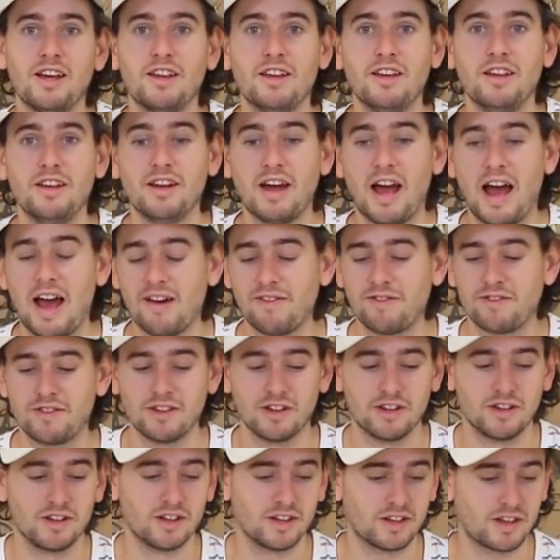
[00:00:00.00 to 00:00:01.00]
you have
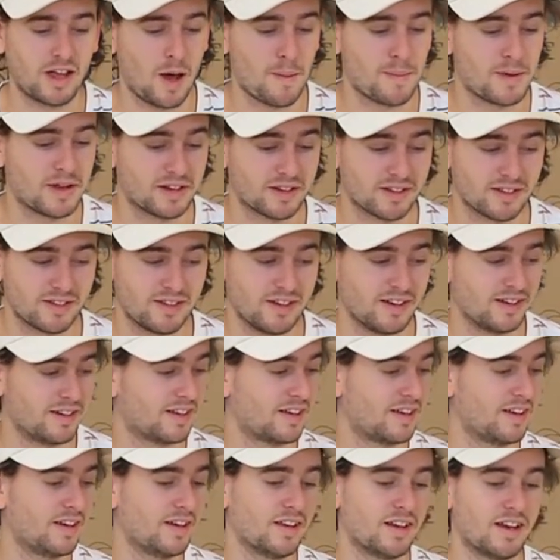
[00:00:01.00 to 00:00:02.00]
to come into
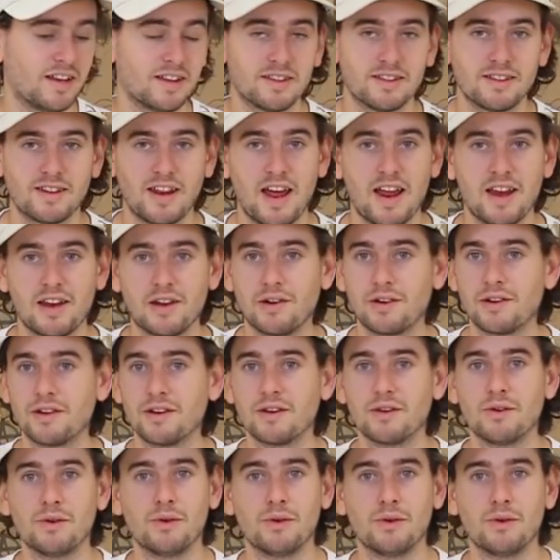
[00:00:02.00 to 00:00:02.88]
Syndicate and stand on it,